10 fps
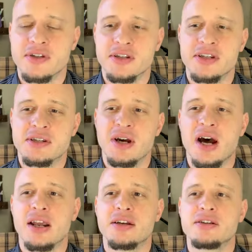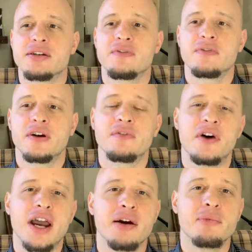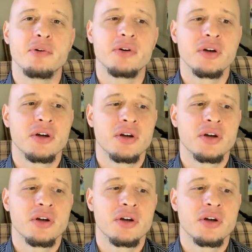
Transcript: It's not as a viable.